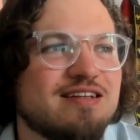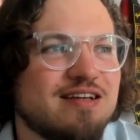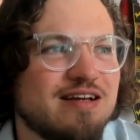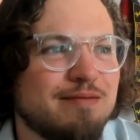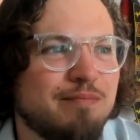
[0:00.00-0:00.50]

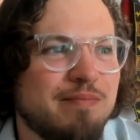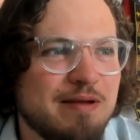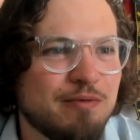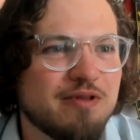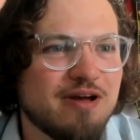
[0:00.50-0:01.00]
to
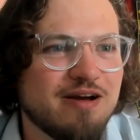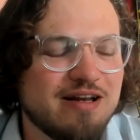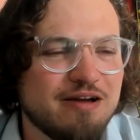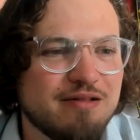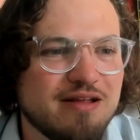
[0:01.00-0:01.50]
people that I
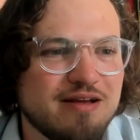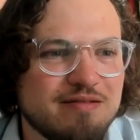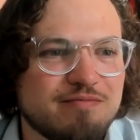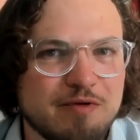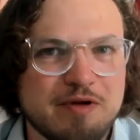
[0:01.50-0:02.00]
know that are
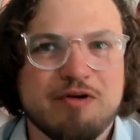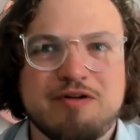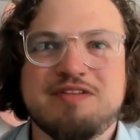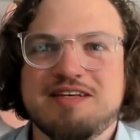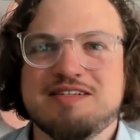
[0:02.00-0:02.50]

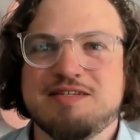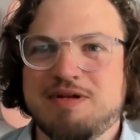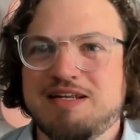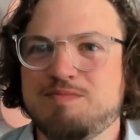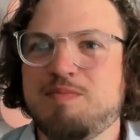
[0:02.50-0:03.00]
recruiters, as
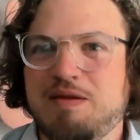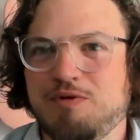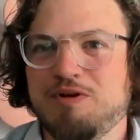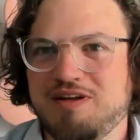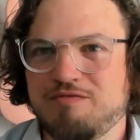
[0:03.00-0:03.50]
well as people
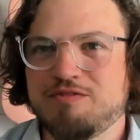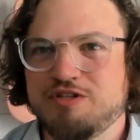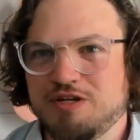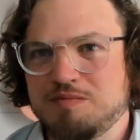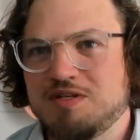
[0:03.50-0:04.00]
looking for
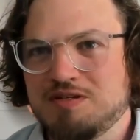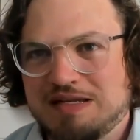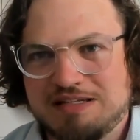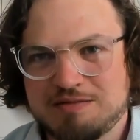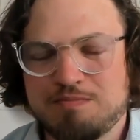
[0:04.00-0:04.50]
jobs, as
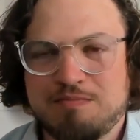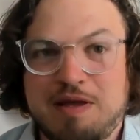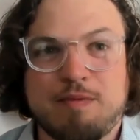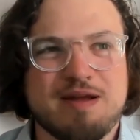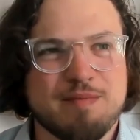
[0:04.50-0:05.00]
well as
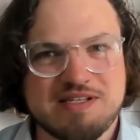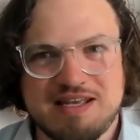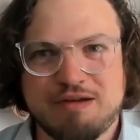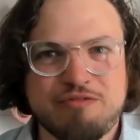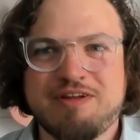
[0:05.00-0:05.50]
people like
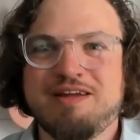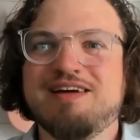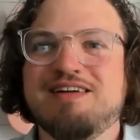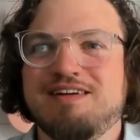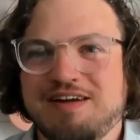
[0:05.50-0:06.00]
myself
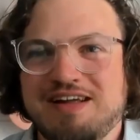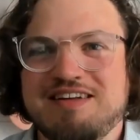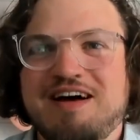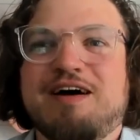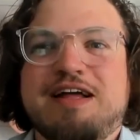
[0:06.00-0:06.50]
looking
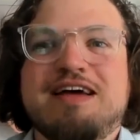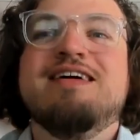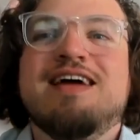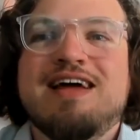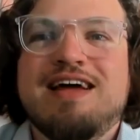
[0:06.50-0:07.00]
to hire,
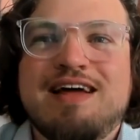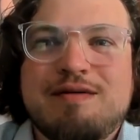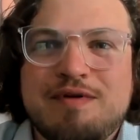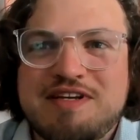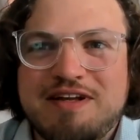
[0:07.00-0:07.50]

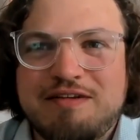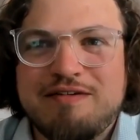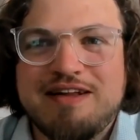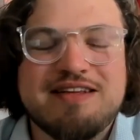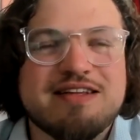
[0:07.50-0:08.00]
we seem to have
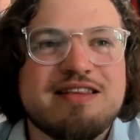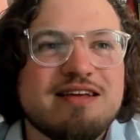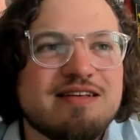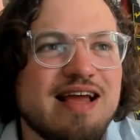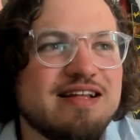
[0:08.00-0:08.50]

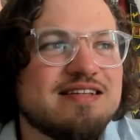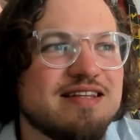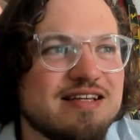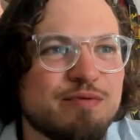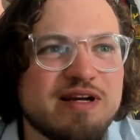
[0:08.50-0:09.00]
entered
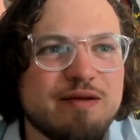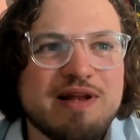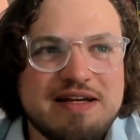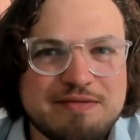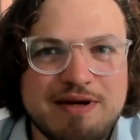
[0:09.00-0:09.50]
this weird
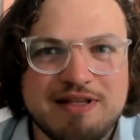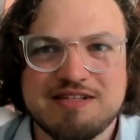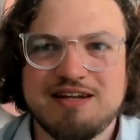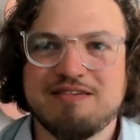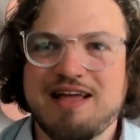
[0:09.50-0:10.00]
place where there's
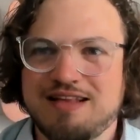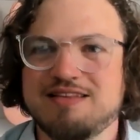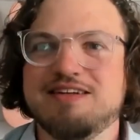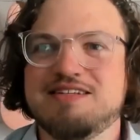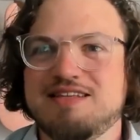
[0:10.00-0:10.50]
a lot of
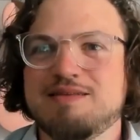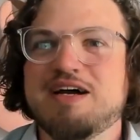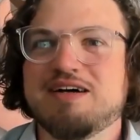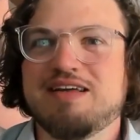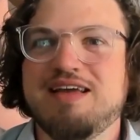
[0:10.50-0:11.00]
candidates in the
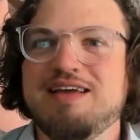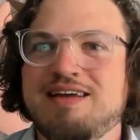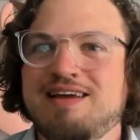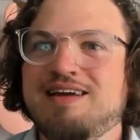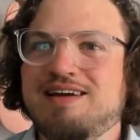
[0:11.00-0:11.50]
market
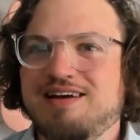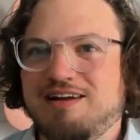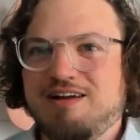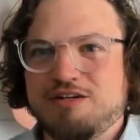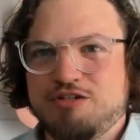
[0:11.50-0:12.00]
and a lot of